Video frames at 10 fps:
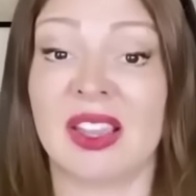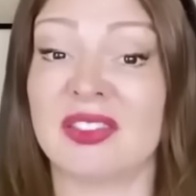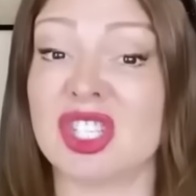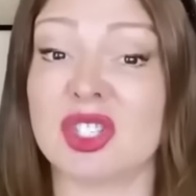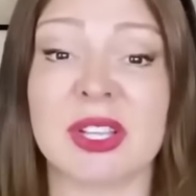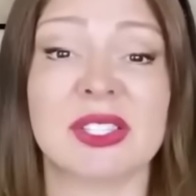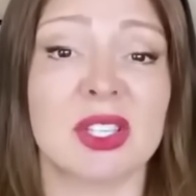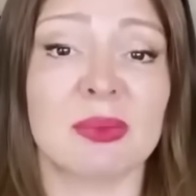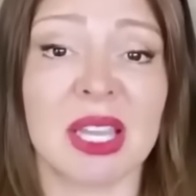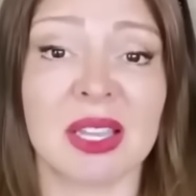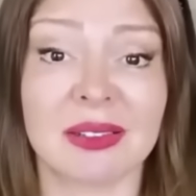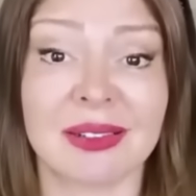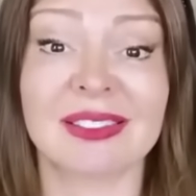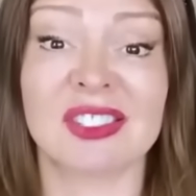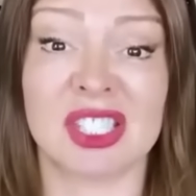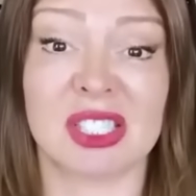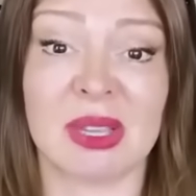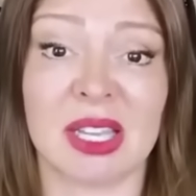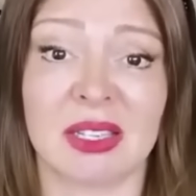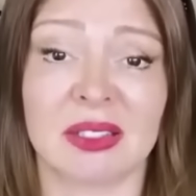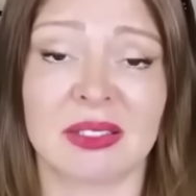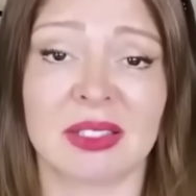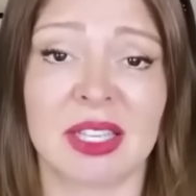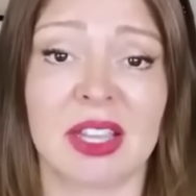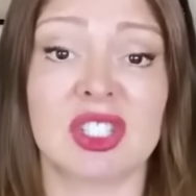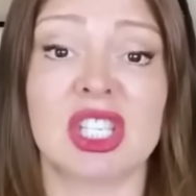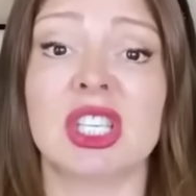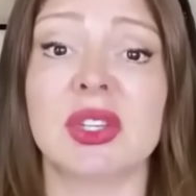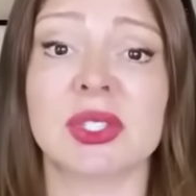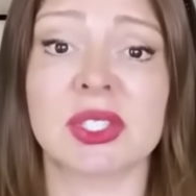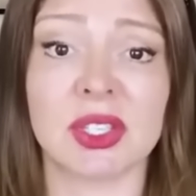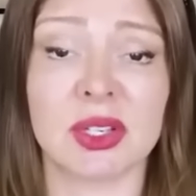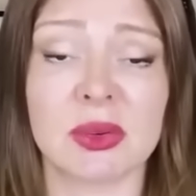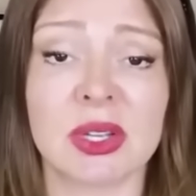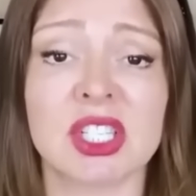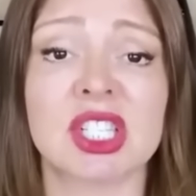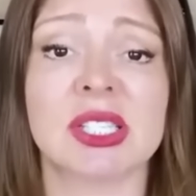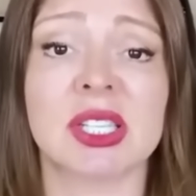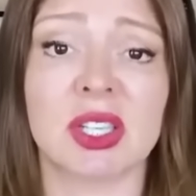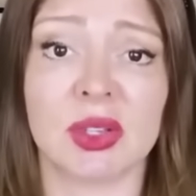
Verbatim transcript: If she treats you mean, she's mean. If she uses you, she's a